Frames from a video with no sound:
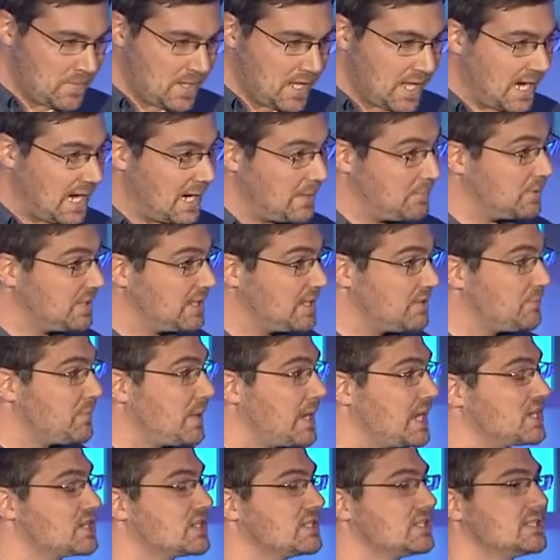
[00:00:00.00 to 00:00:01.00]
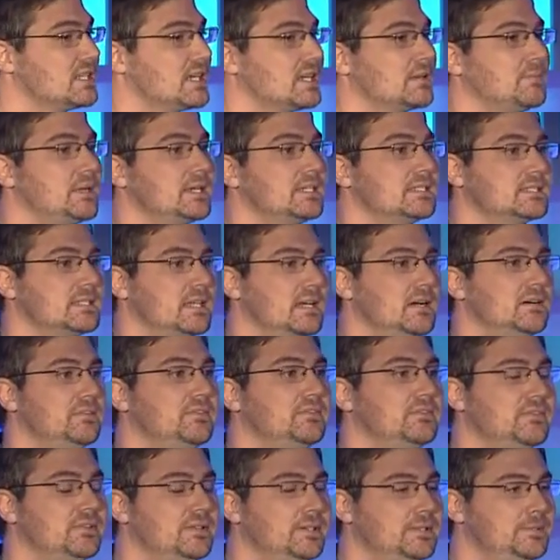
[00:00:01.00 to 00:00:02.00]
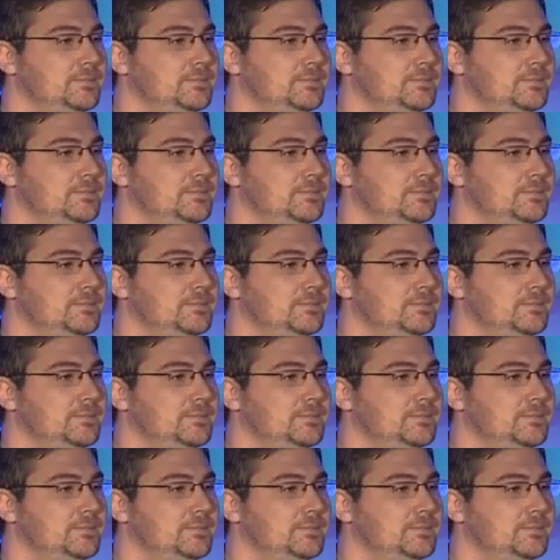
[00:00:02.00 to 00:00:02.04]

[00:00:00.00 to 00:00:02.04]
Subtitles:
And I believe patients like myself